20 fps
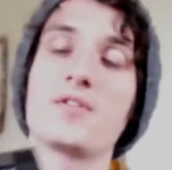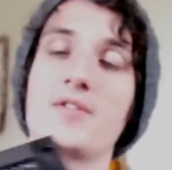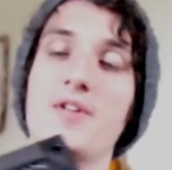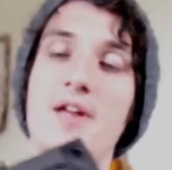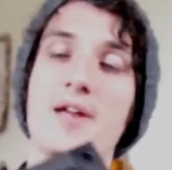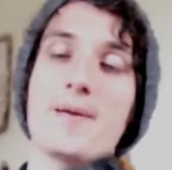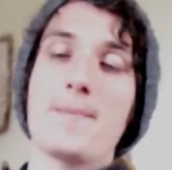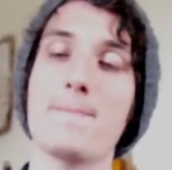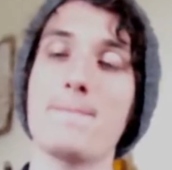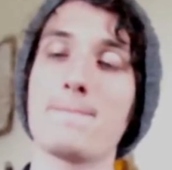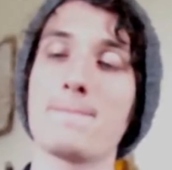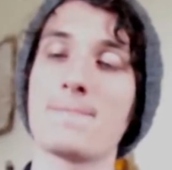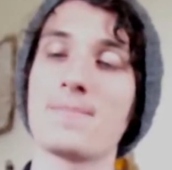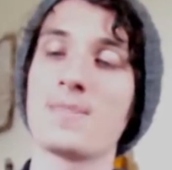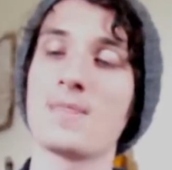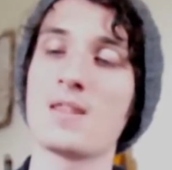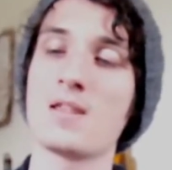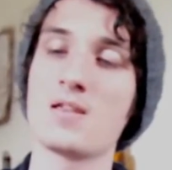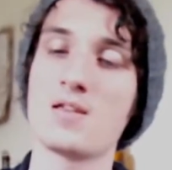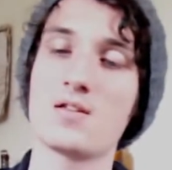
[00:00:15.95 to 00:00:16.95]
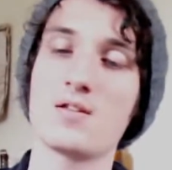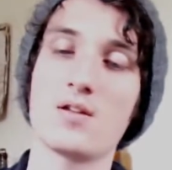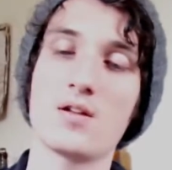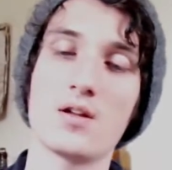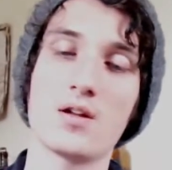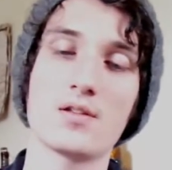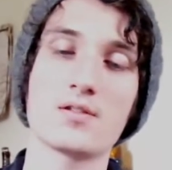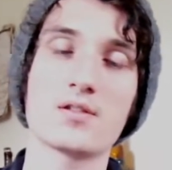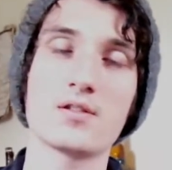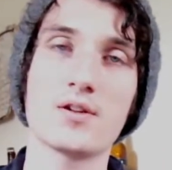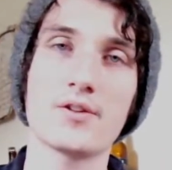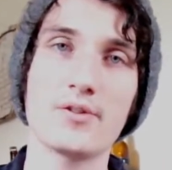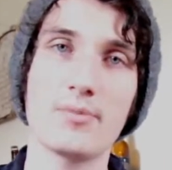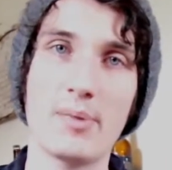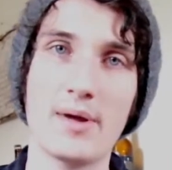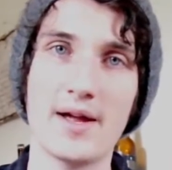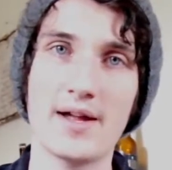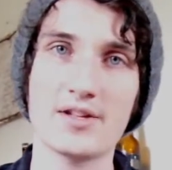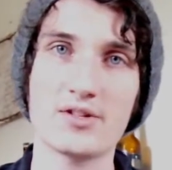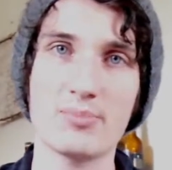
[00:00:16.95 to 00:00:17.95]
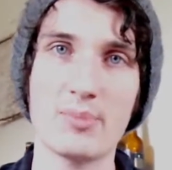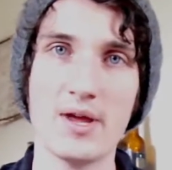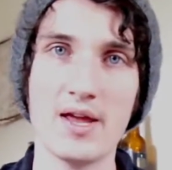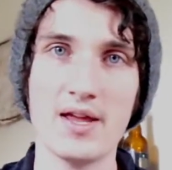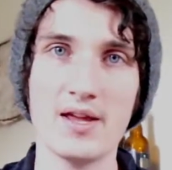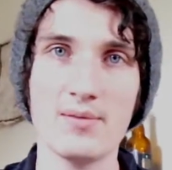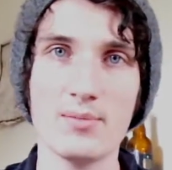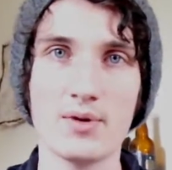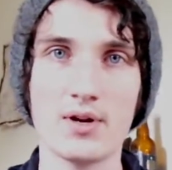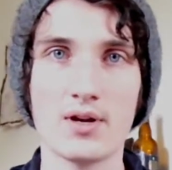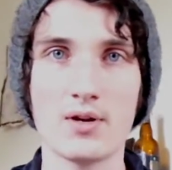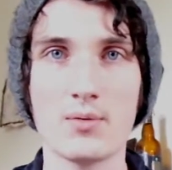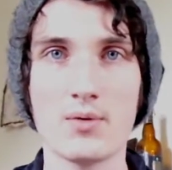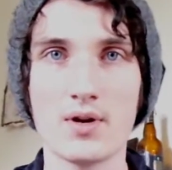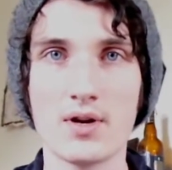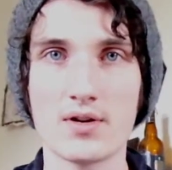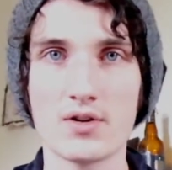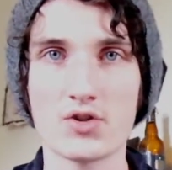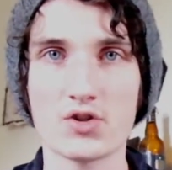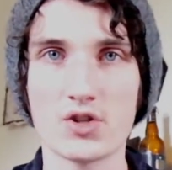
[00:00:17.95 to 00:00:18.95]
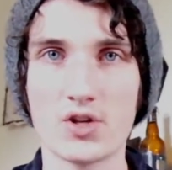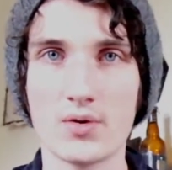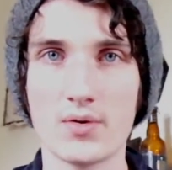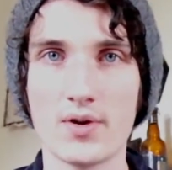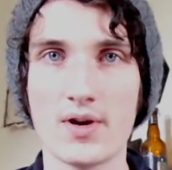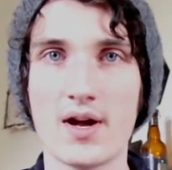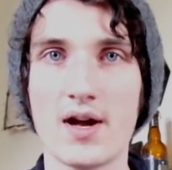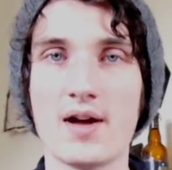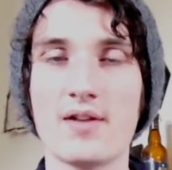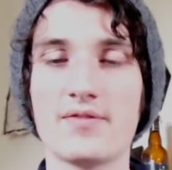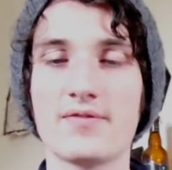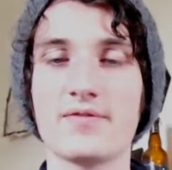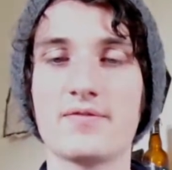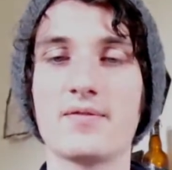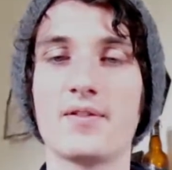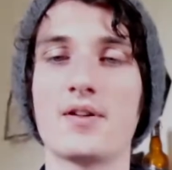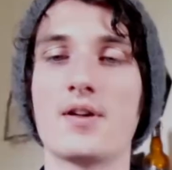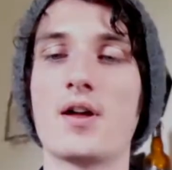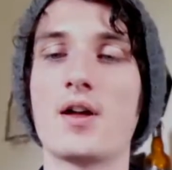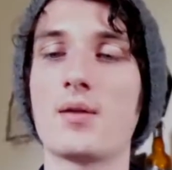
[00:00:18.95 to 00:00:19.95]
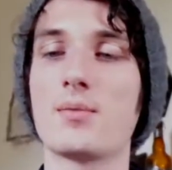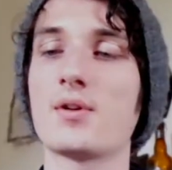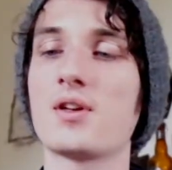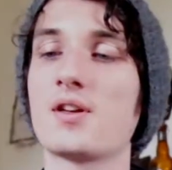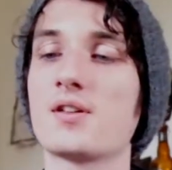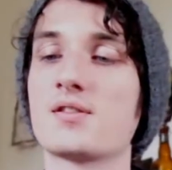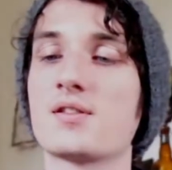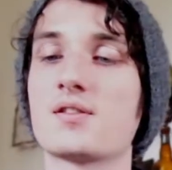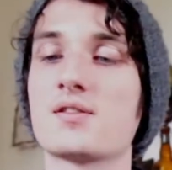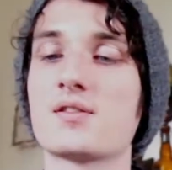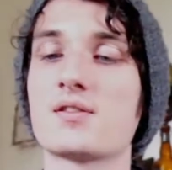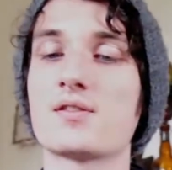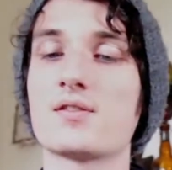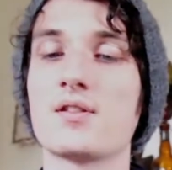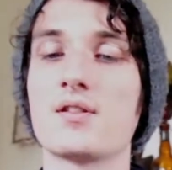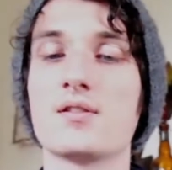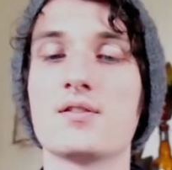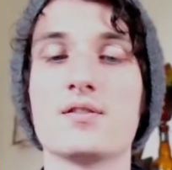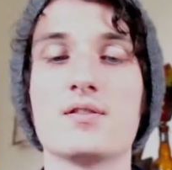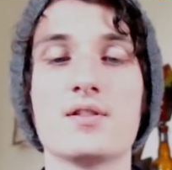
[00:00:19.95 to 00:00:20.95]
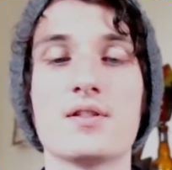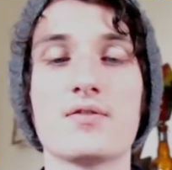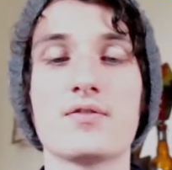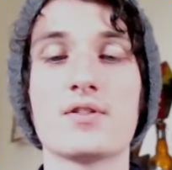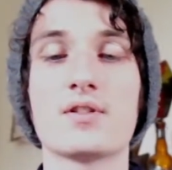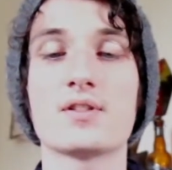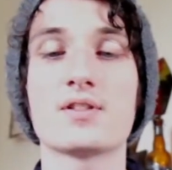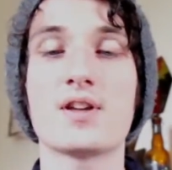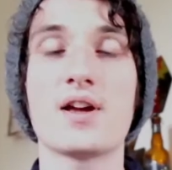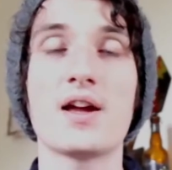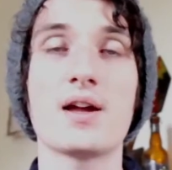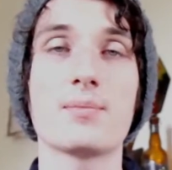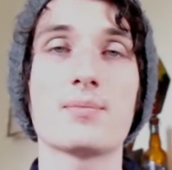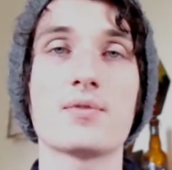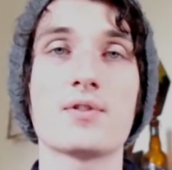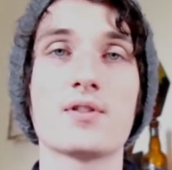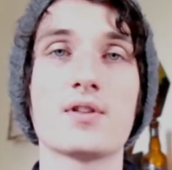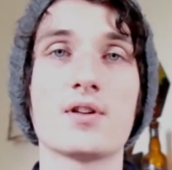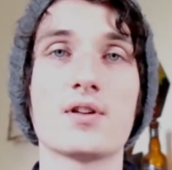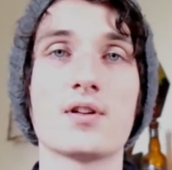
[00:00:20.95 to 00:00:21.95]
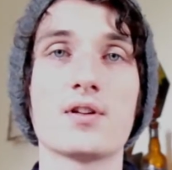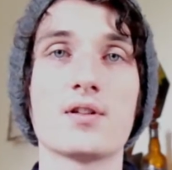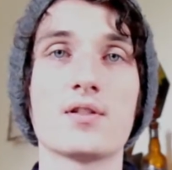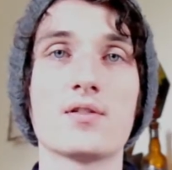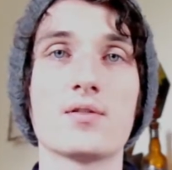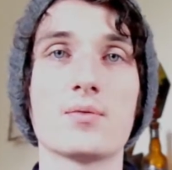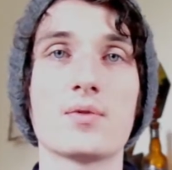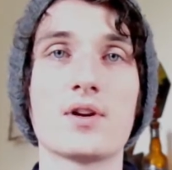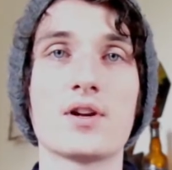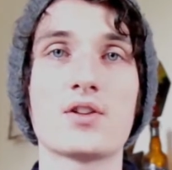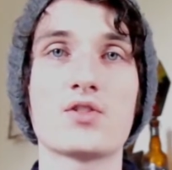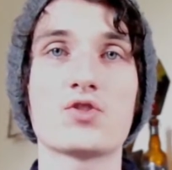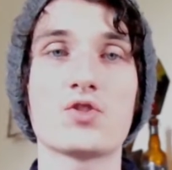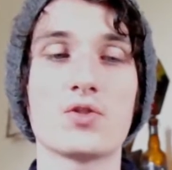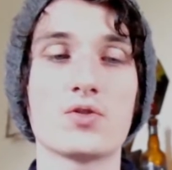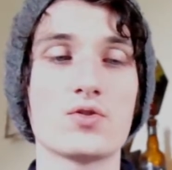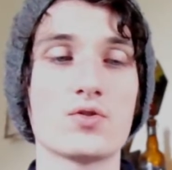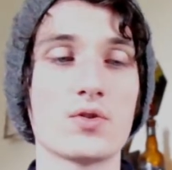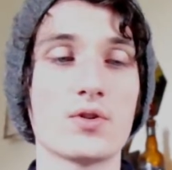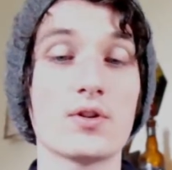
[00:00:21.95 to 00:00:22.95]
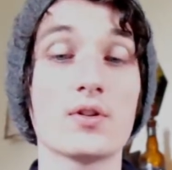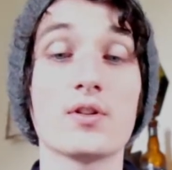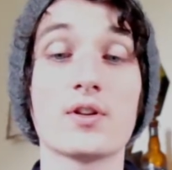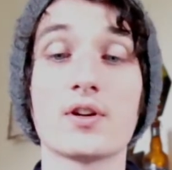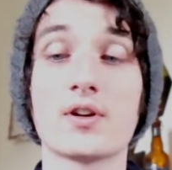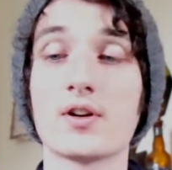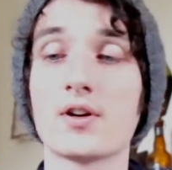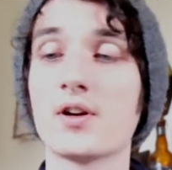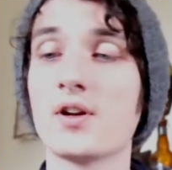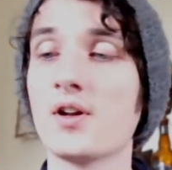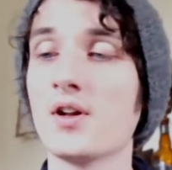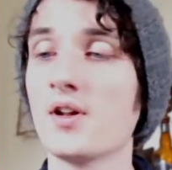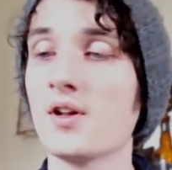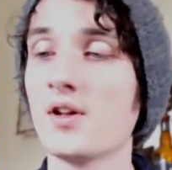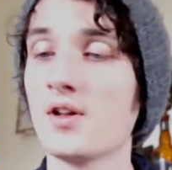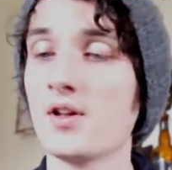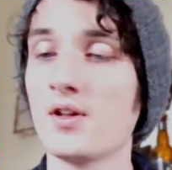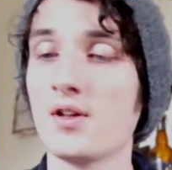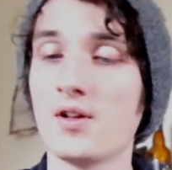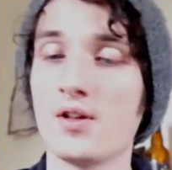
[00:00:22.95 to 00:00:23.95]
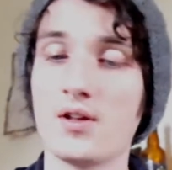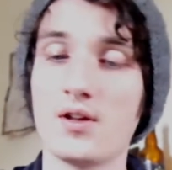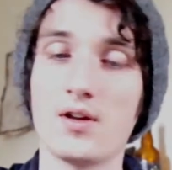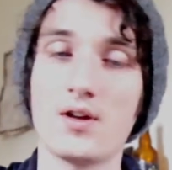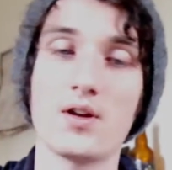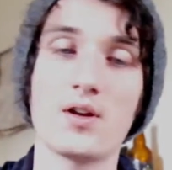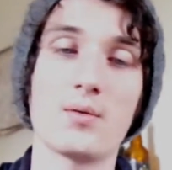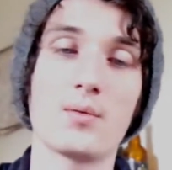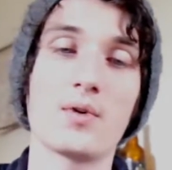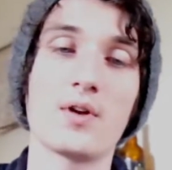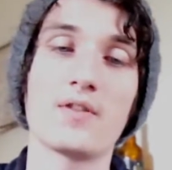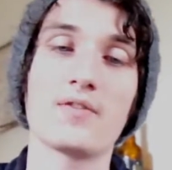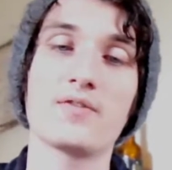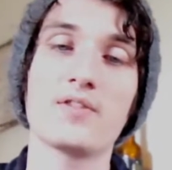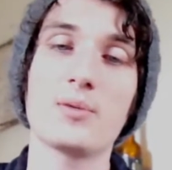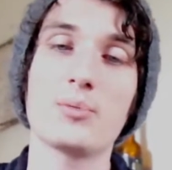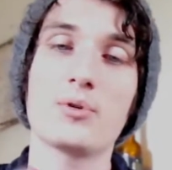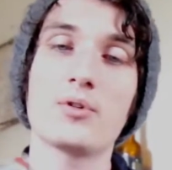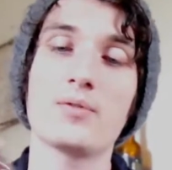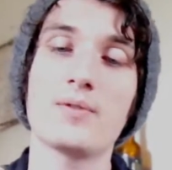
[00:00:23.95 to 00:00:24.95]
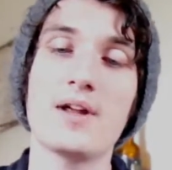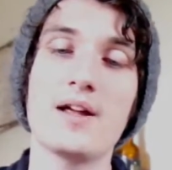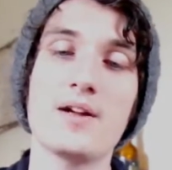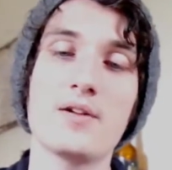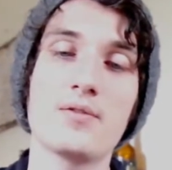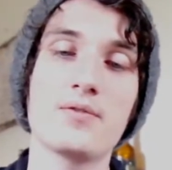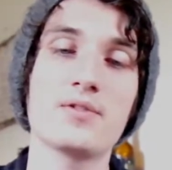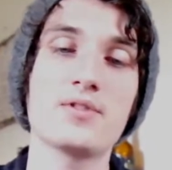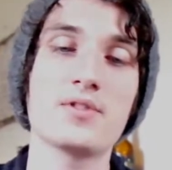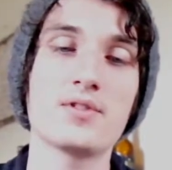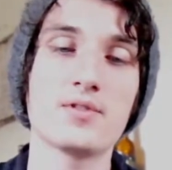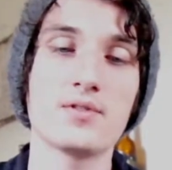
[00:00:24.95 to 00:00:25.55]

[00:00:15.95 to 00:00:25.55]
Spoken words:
day. It's another patchbay, but I wanted to show it off because it's a different type than the one I showed you earlier. When I flip it around,